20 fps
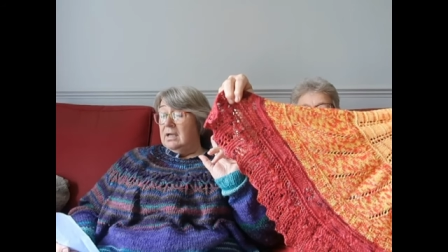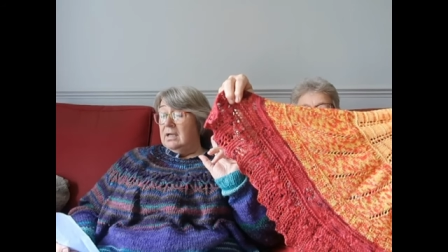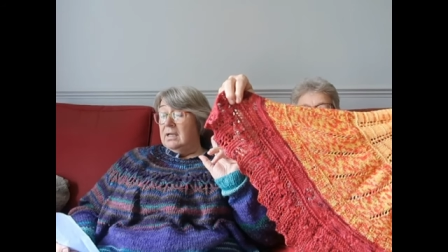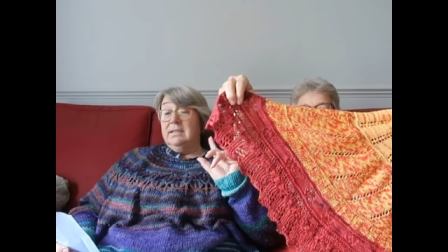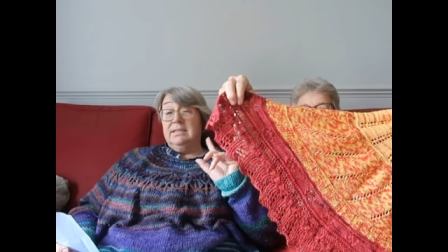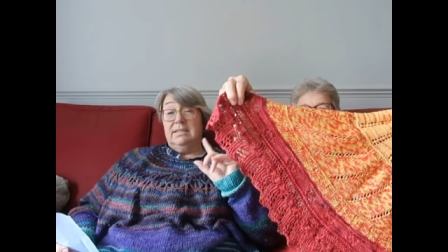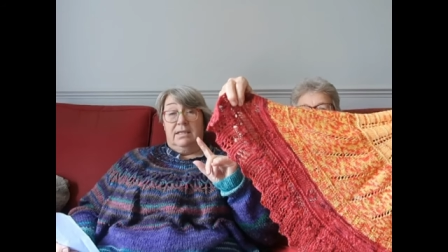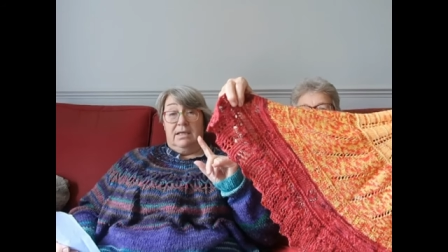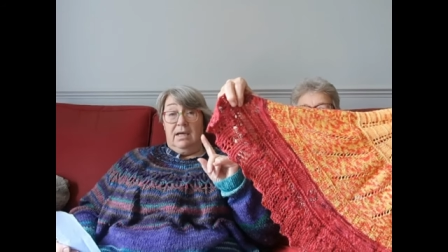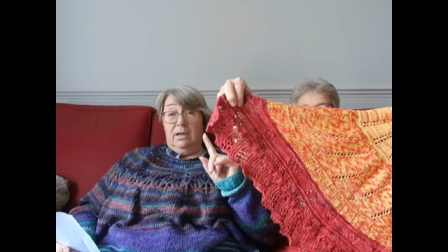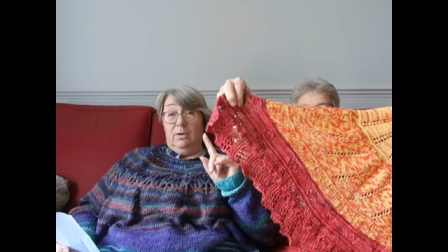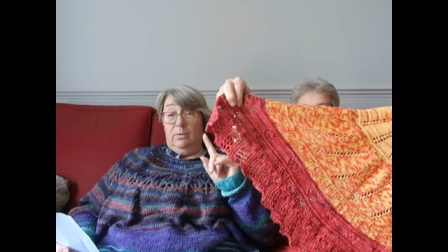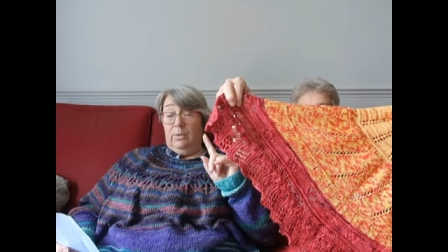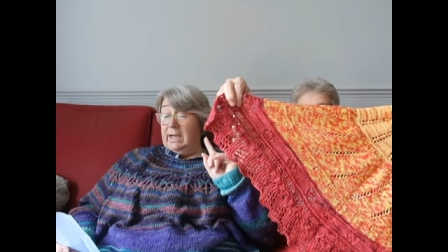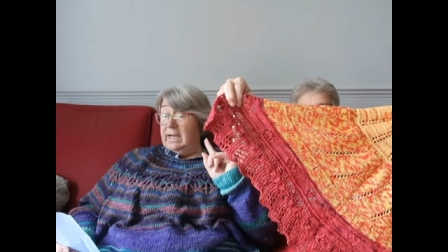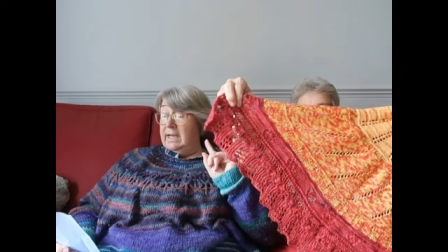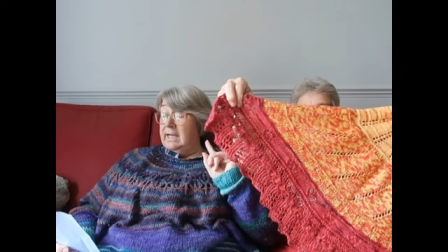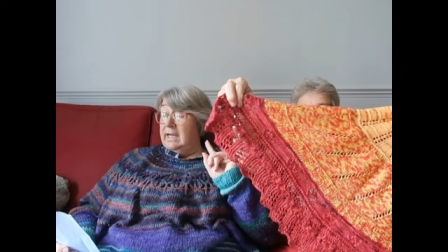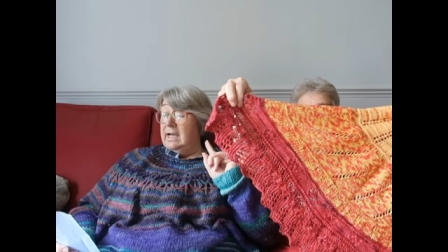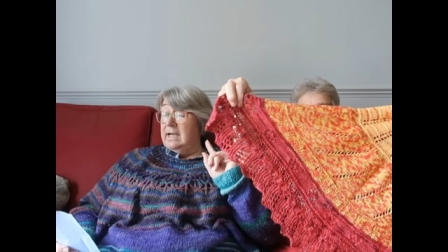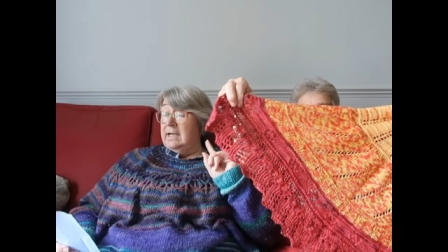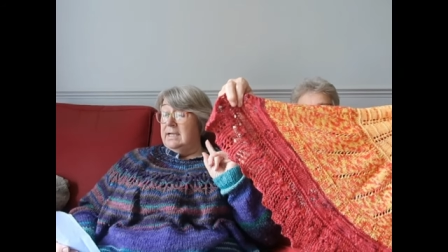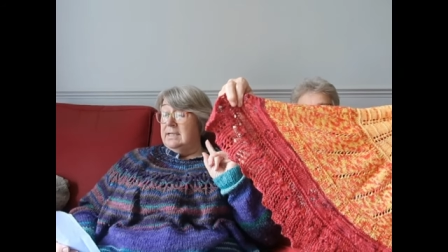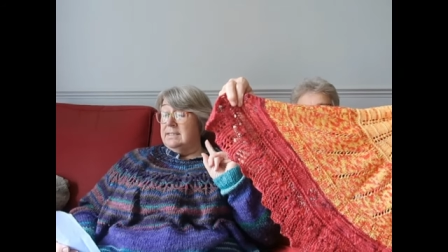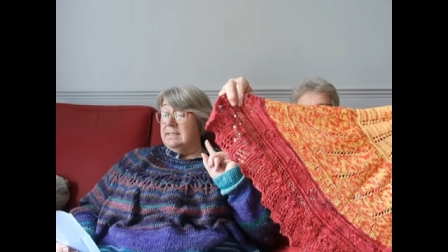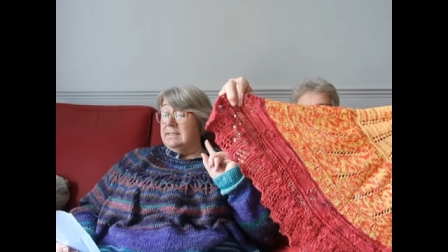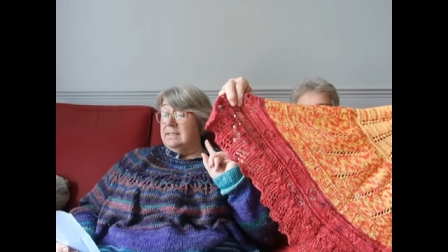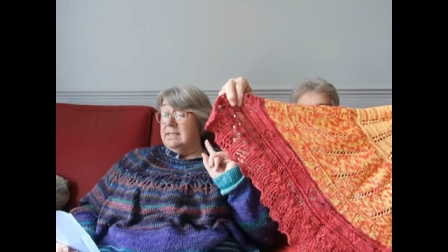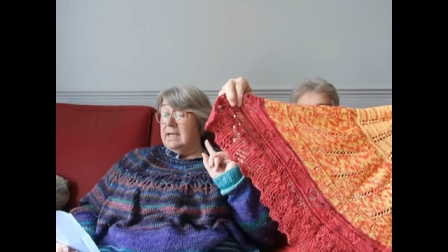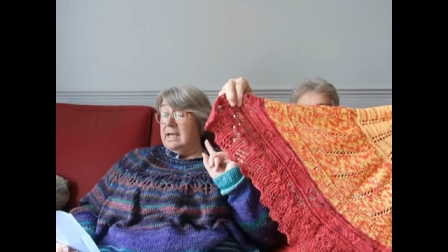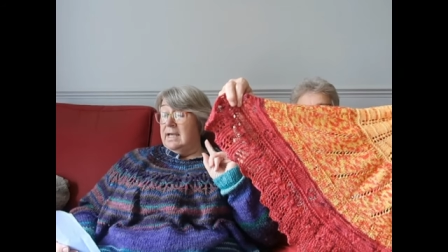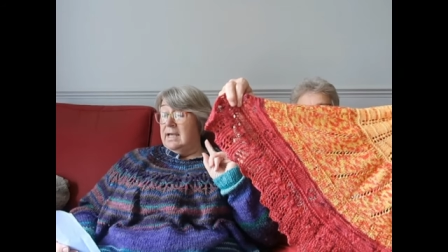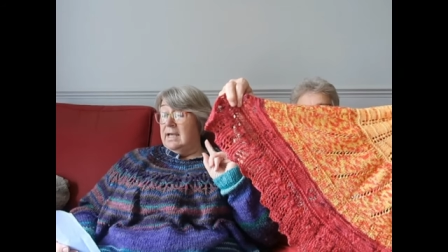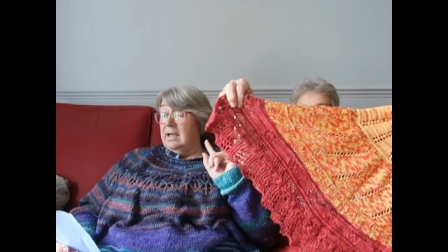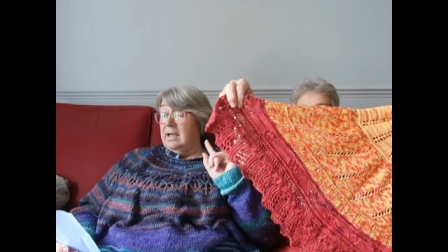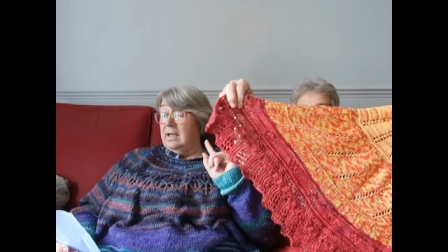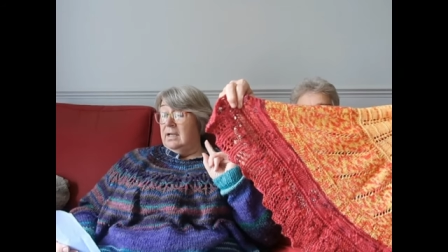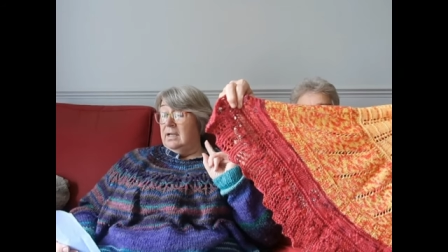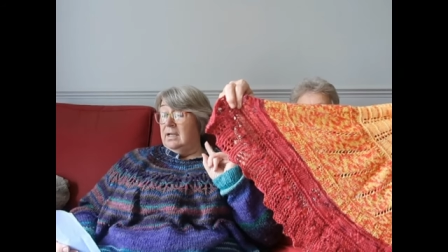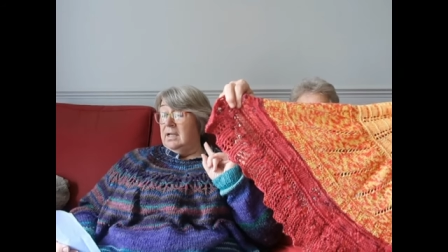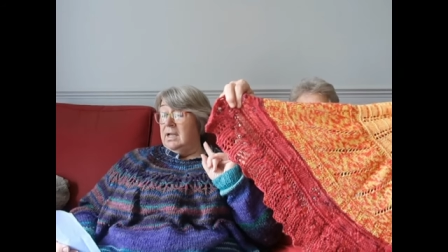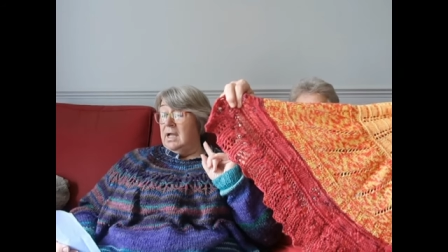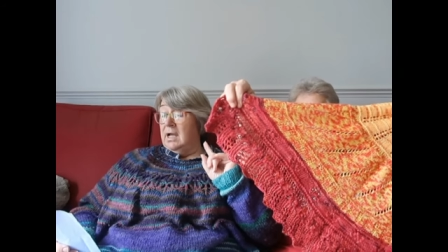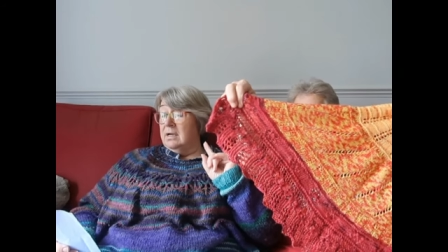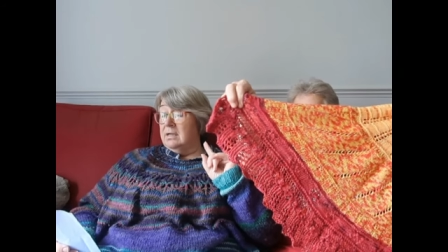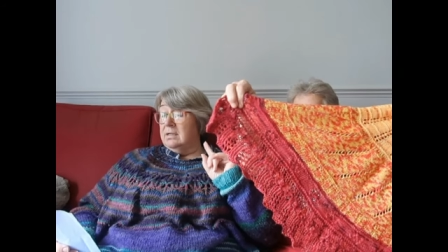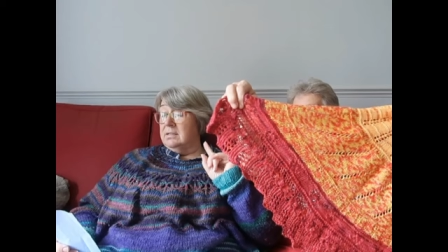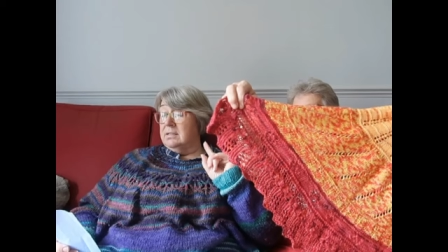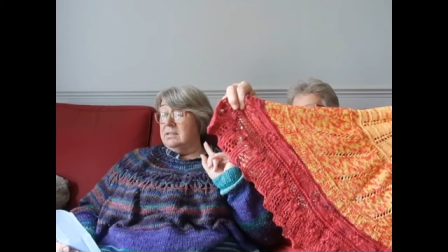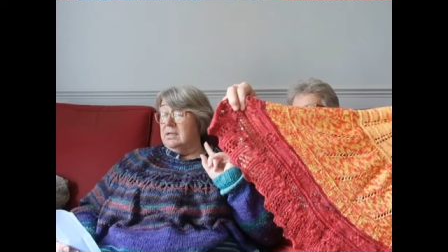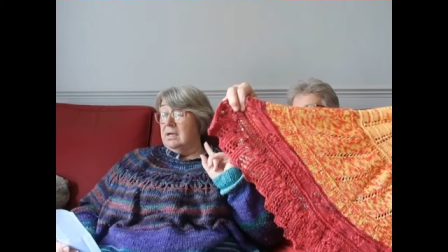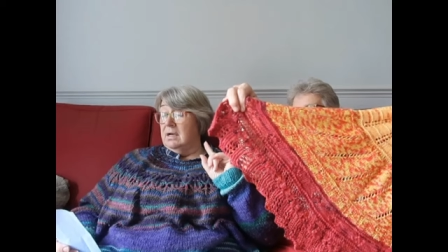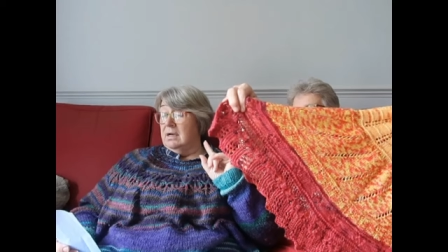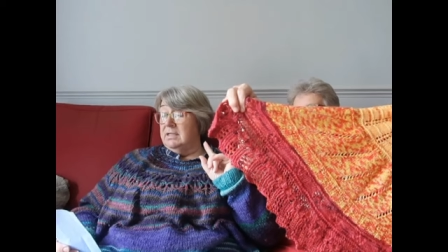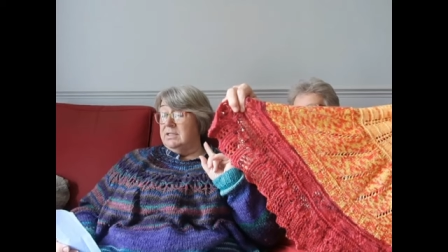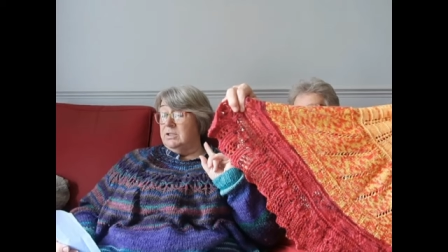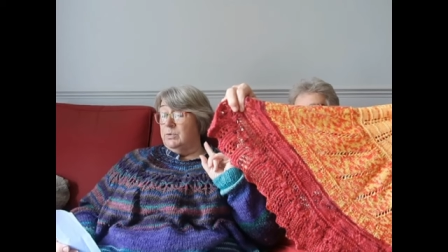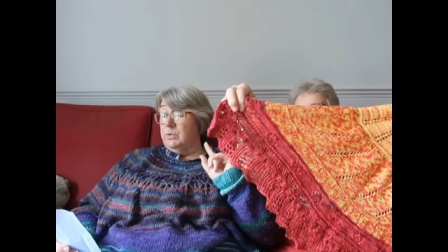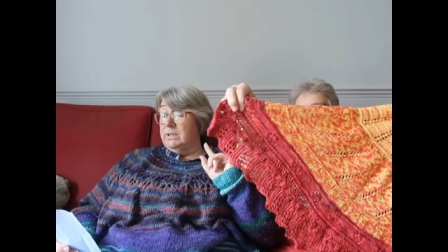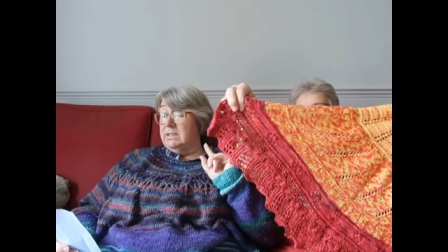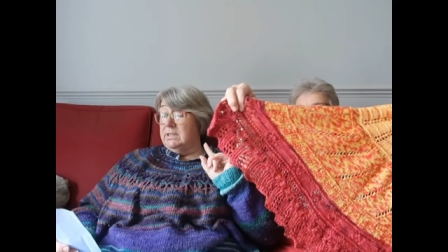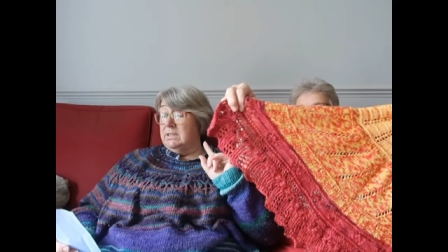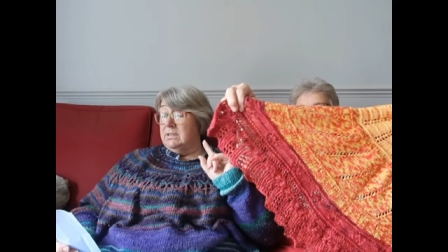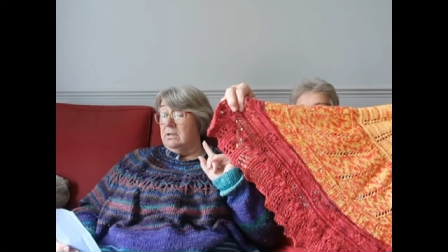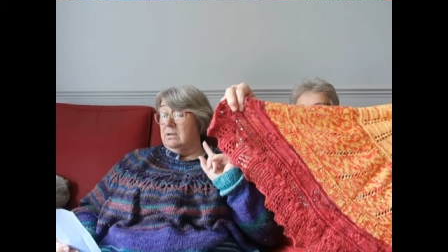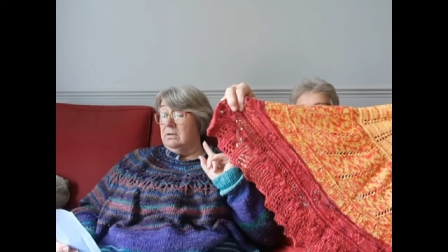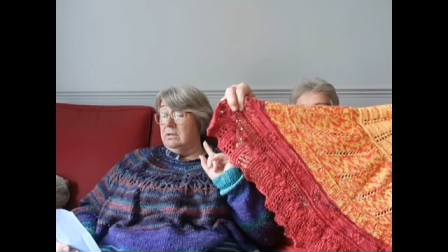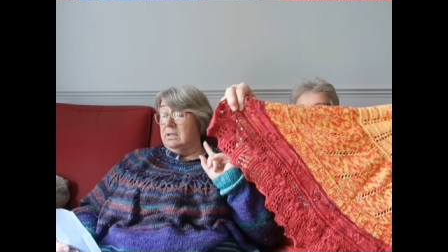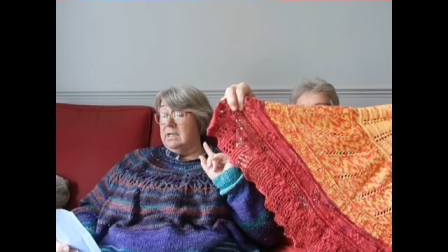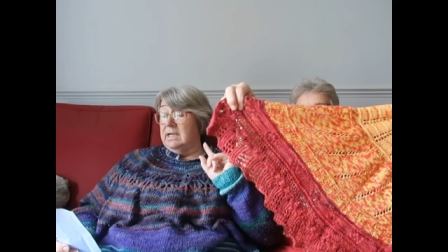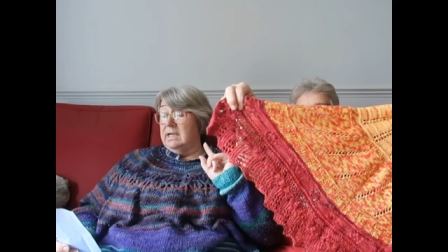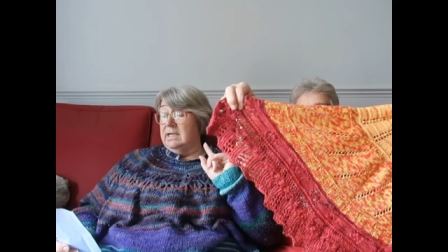is the colourway. It's their Luxe High Twist Sock.